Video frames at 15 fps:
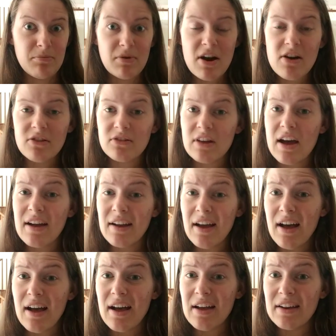Prayer is not
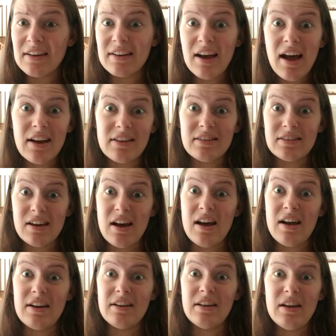God. God is God.